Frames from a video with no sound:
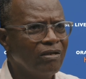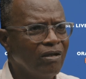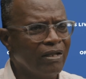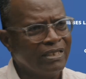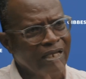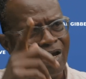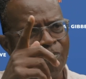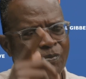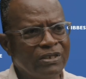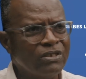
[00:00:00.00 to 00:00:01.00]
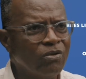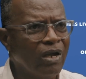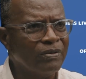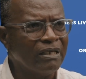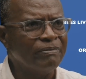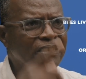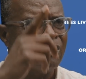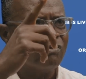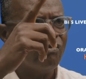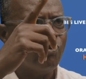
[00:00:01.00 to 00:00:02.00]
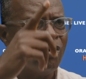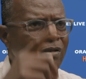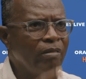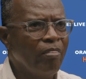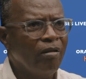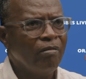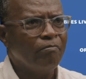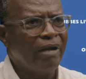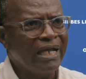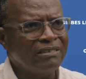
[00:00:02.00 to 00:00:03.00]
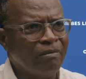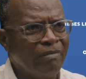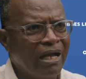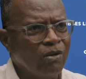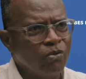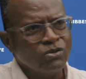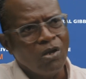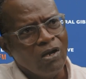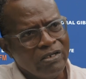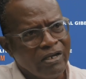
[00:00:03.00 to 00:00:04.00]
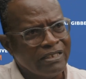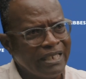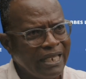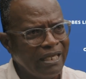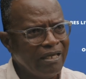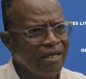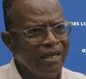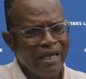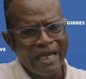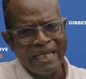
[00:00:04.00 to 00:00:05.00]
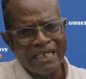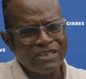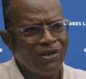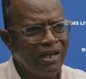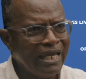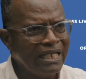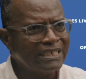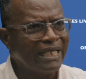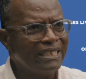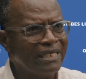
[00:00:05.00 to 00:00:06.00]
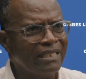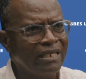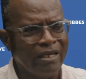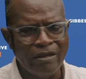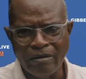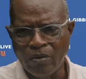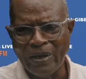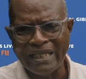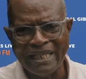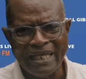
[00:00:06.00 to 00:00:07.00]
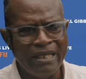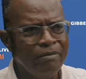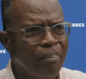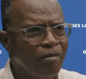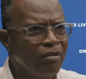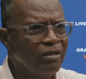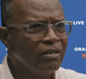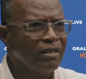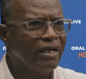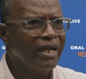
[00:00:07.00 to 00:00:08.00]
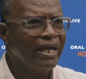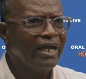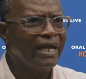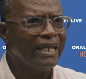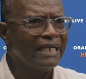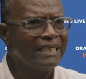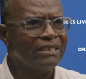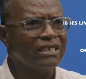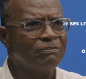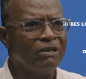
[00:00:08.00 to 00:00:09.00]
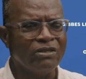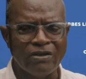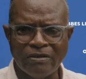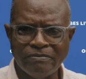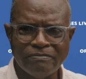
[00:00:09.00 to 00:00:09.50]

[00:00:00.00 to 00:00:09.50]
Until a couple of weeks ago, I was up in South Reward buying some mangoes under a tree. And I saw a lady sitting there, a white lady, and I sat to speak to her.